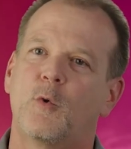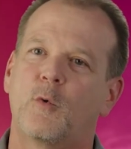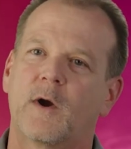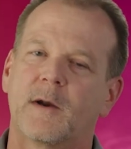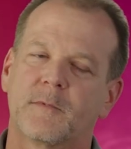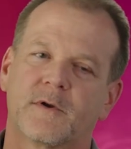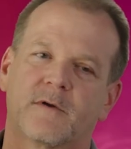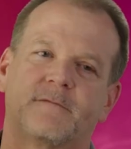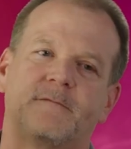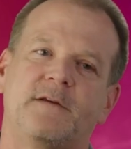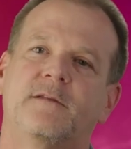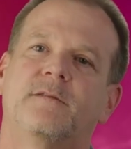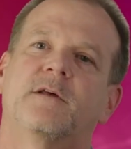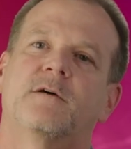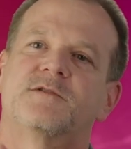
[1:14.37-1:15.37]
We're able to
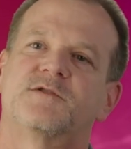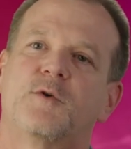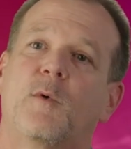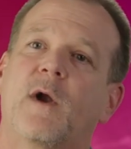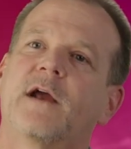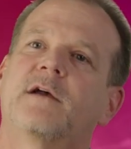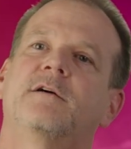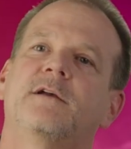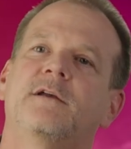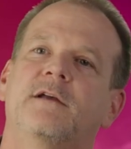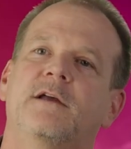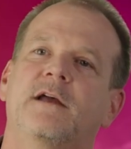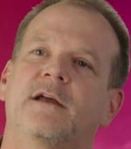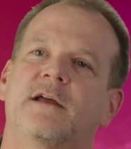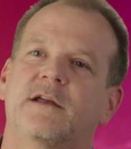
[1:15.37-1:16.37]
feed those directly
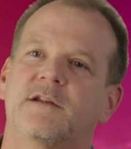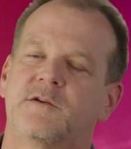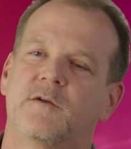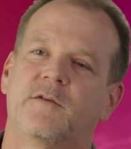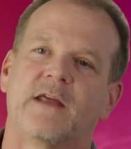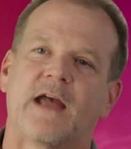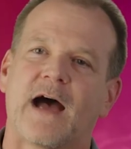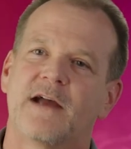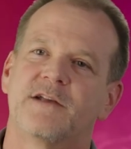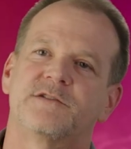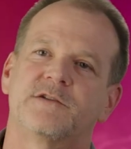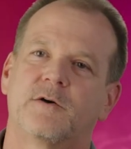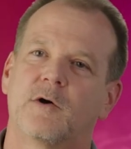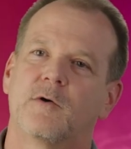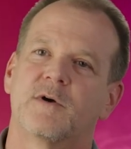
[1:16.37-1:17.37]
into the
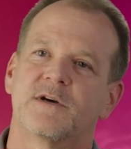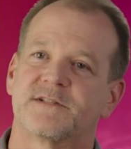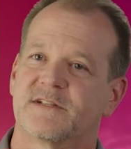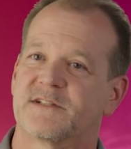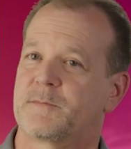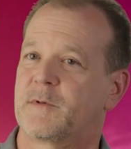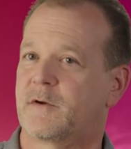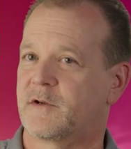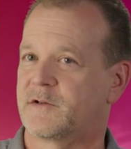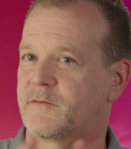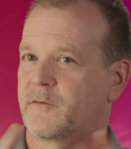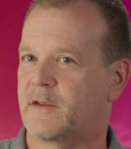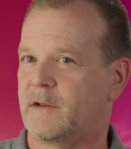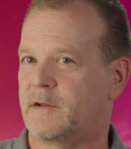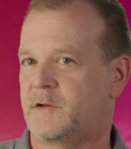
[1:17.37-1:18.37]
IGEL OS experience
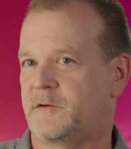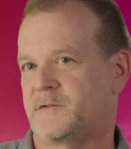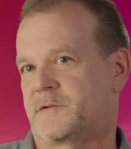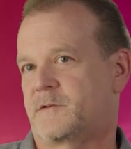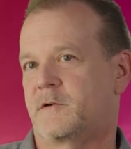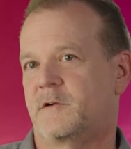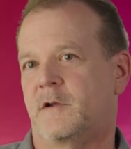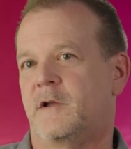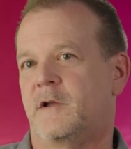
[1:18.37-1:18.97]
for the end user